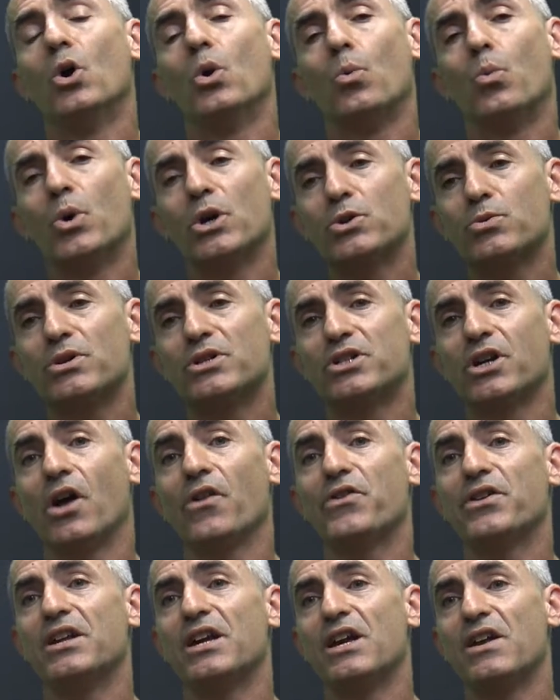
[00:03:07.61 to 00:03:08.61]
which
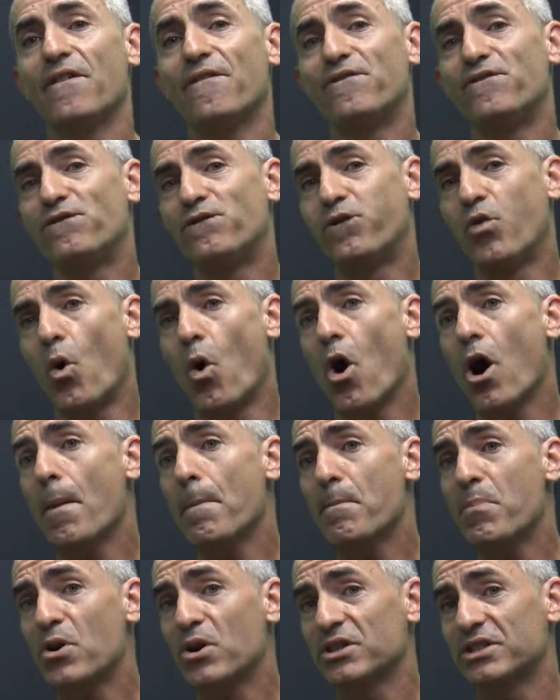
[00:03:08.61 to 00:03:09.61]
resulted in a
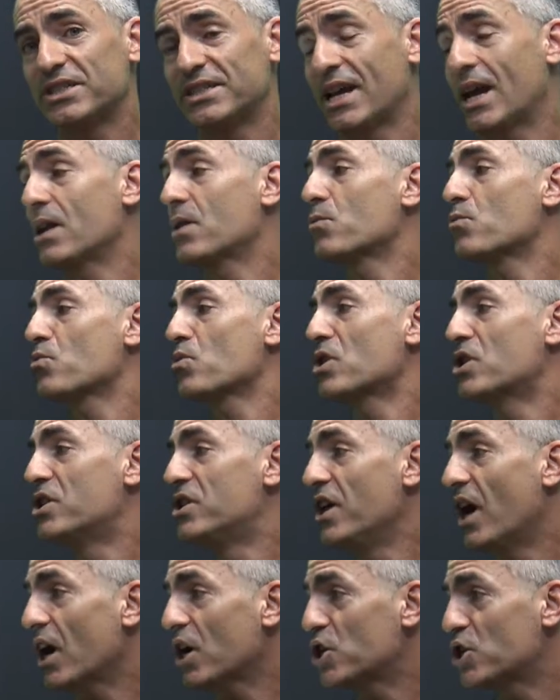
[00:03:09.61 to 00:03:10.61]
4%
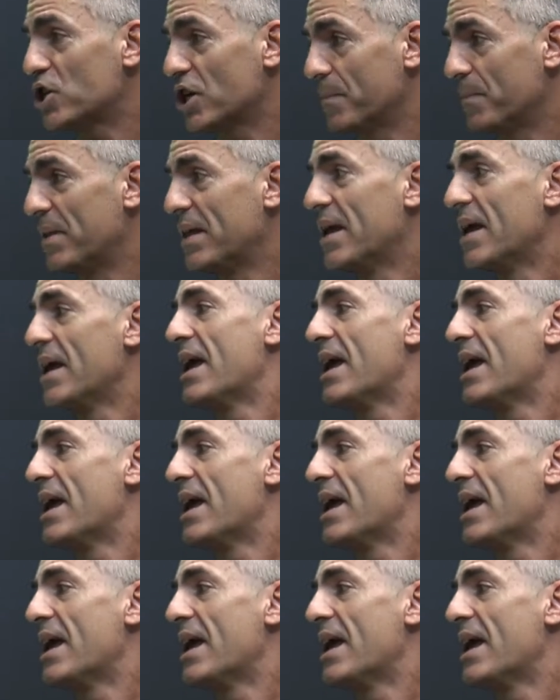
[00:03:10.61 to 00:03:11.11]
reduction